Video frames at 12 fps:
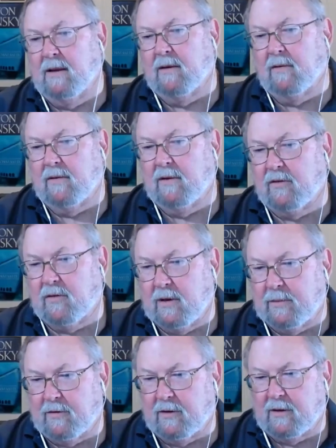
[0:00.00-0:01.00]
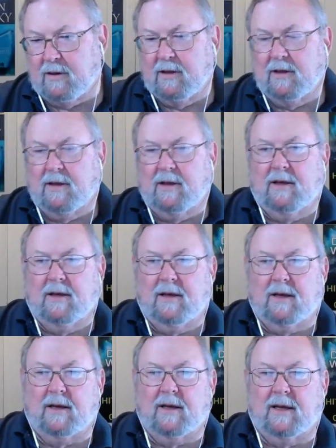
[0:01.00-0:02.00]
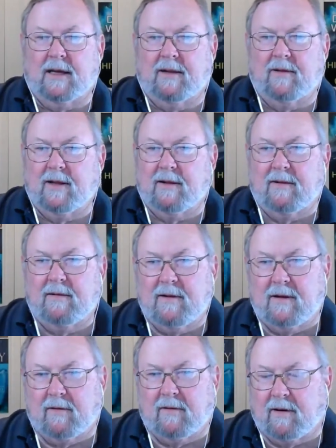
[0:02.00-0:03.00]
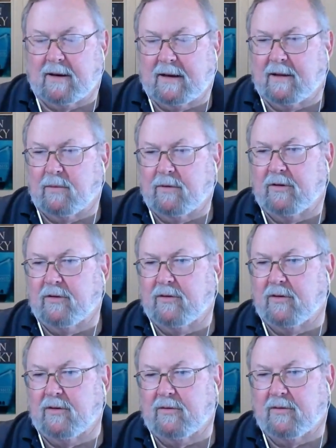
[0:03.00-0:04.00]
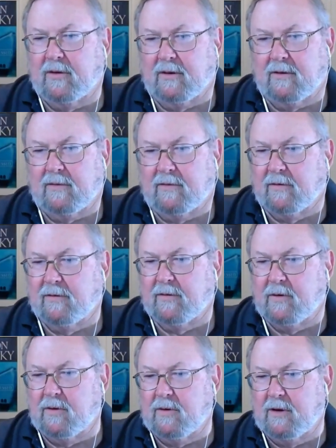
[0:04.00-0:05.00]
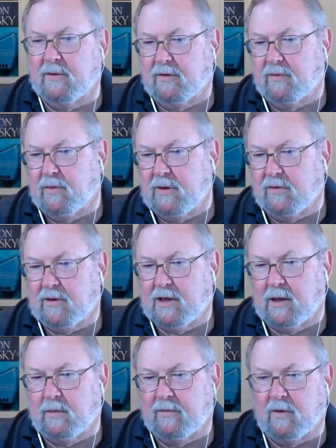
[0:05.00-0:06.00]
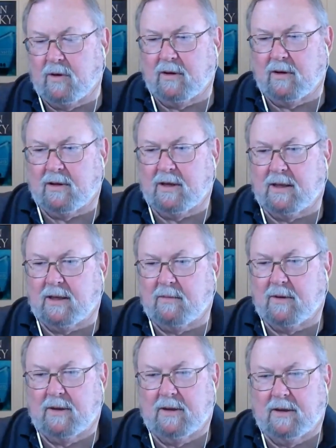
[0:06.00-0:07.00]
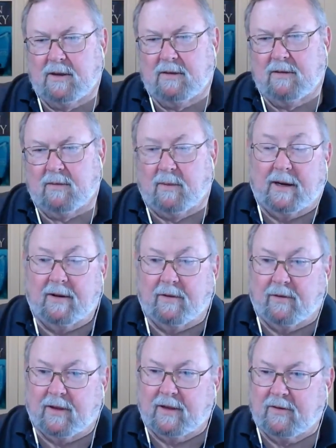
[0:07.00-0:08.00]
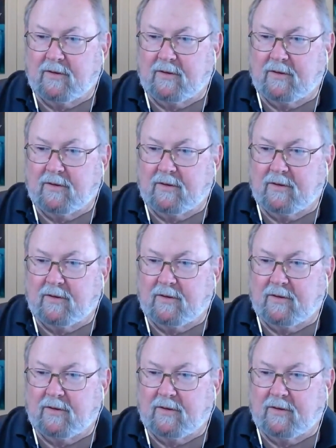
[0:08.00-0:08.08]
description, uh, and then you know, or that was used as a, uh, for food, you know, which we use kelp for all the time among other things.